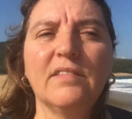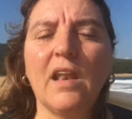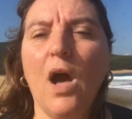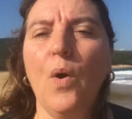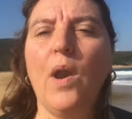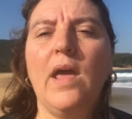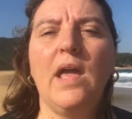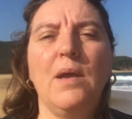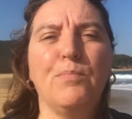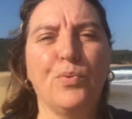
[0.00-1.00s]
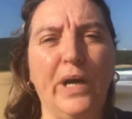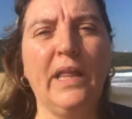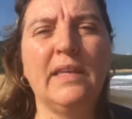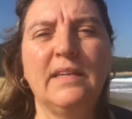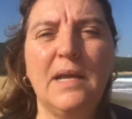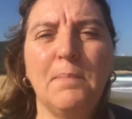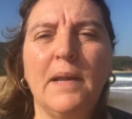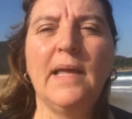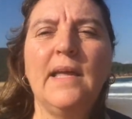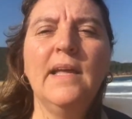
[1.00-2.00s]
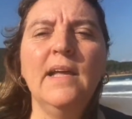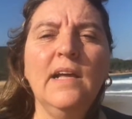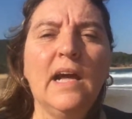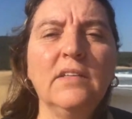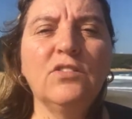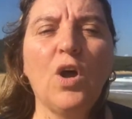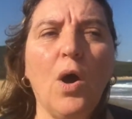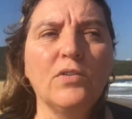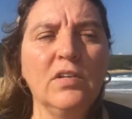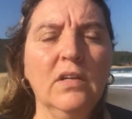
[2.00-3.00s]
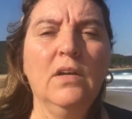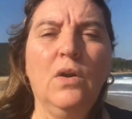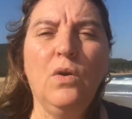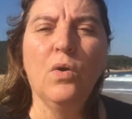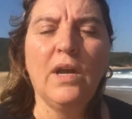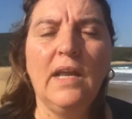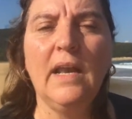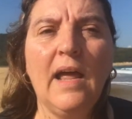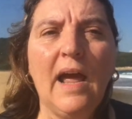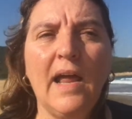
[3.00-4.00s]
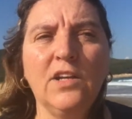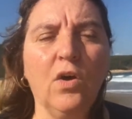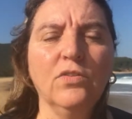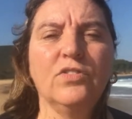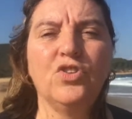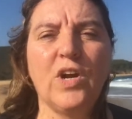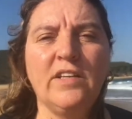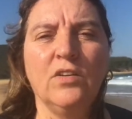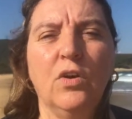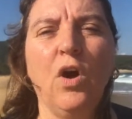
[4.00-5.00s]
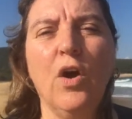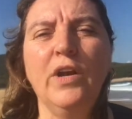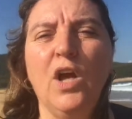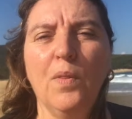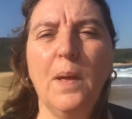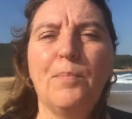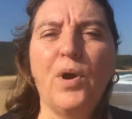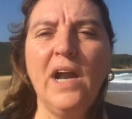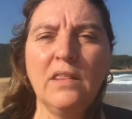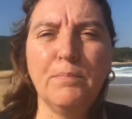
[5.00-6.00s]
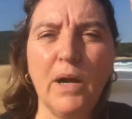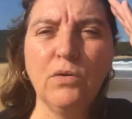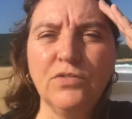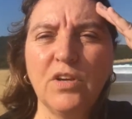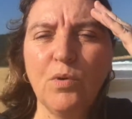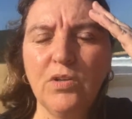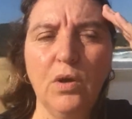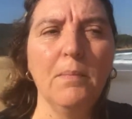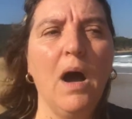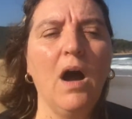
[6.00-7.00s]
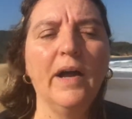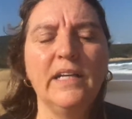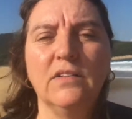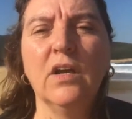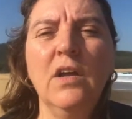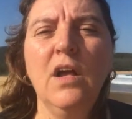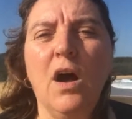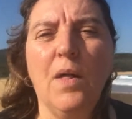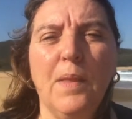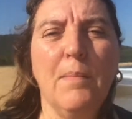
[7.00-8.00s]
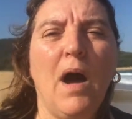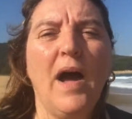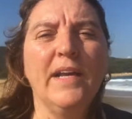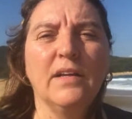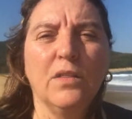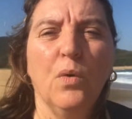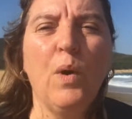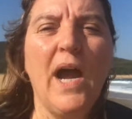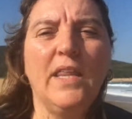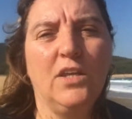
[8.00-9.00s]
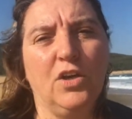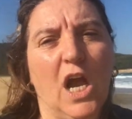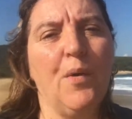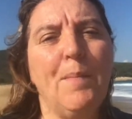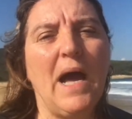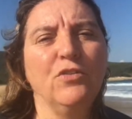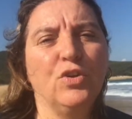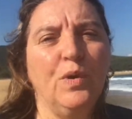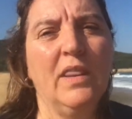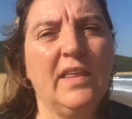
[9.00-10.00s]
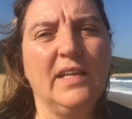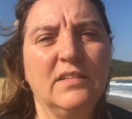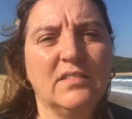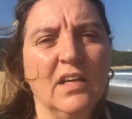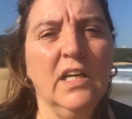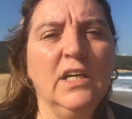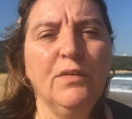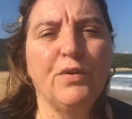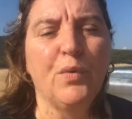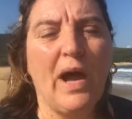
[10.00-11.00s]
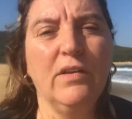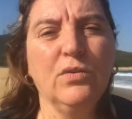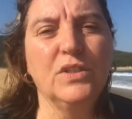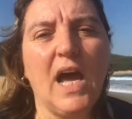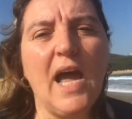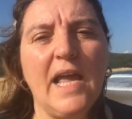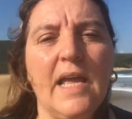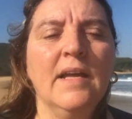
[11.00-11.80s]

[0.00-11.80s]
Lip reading: slowly, breathe deeply, and start looking and concentrating not only on the breath but also on your mind, and the way that you go about doing things throughout your day.